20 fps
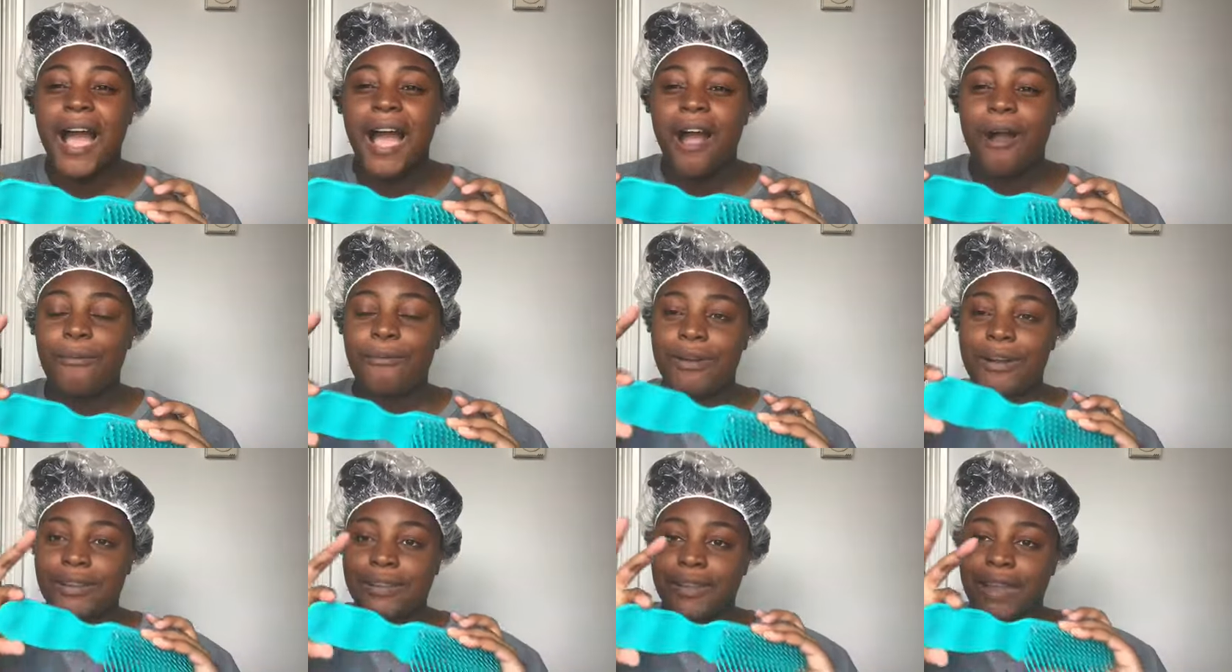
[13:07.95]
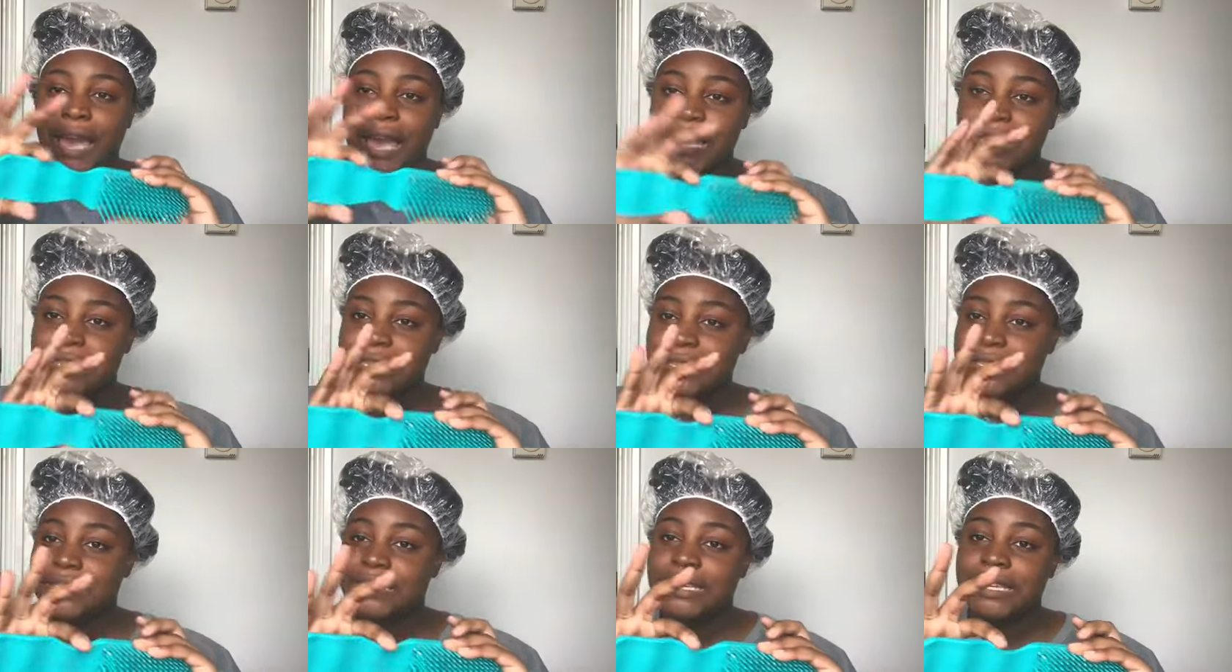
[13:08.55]
I would like
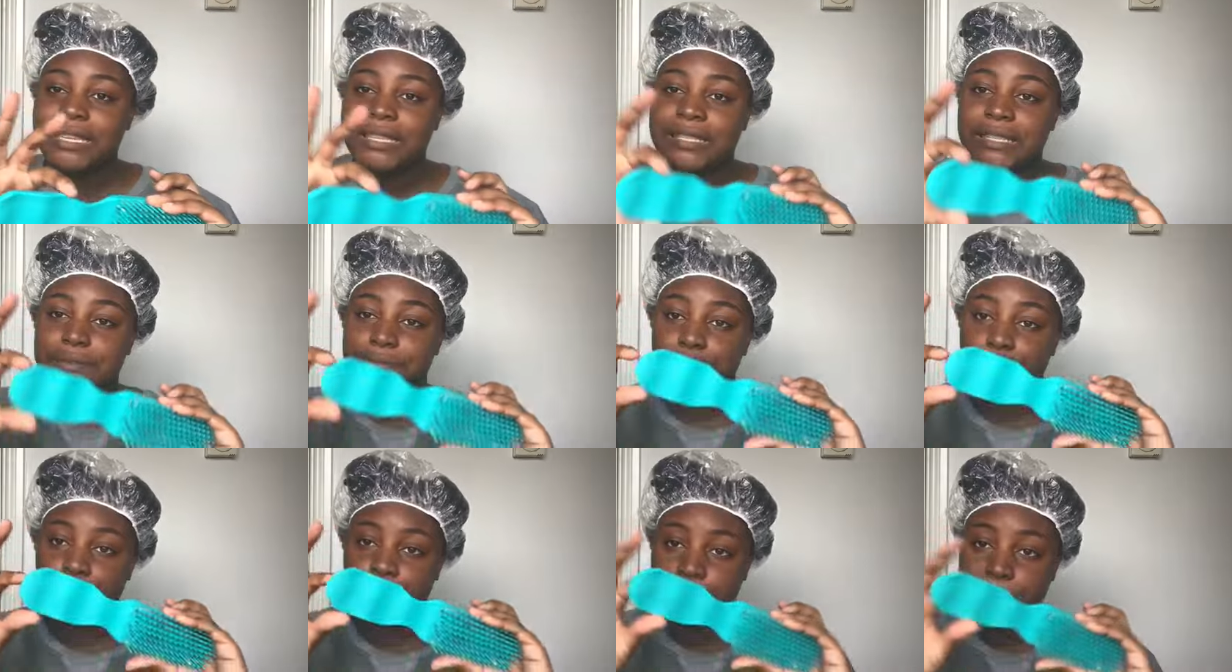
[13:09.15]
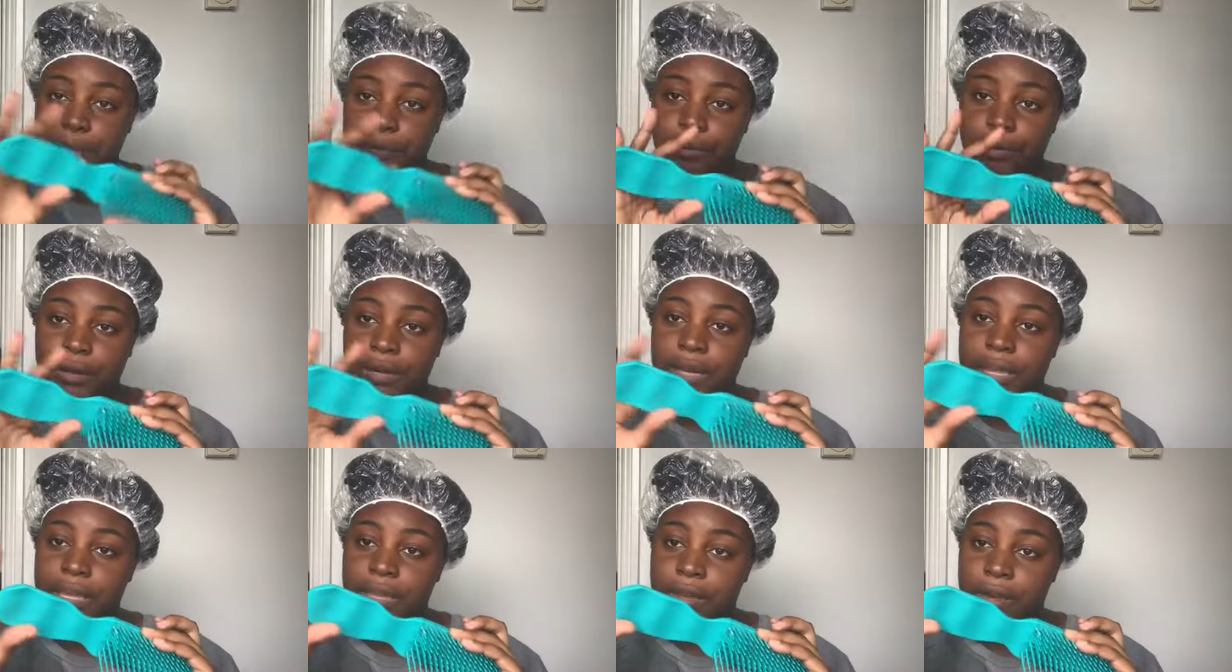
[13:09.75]
to see some grip
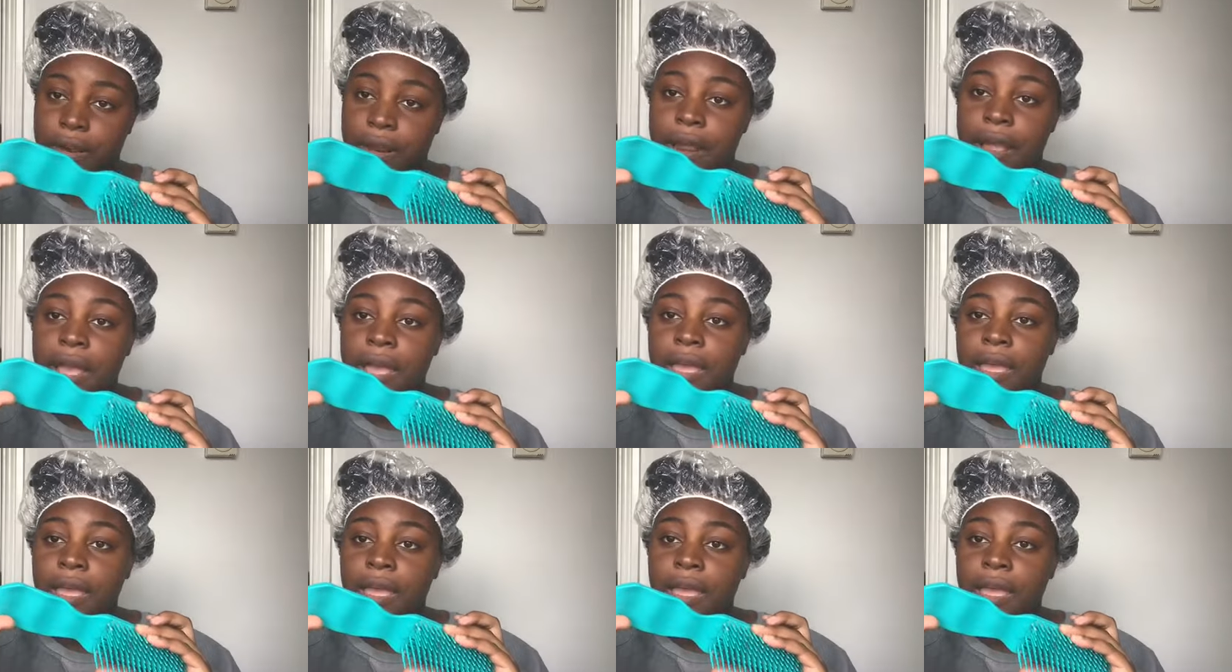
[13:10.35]
on here,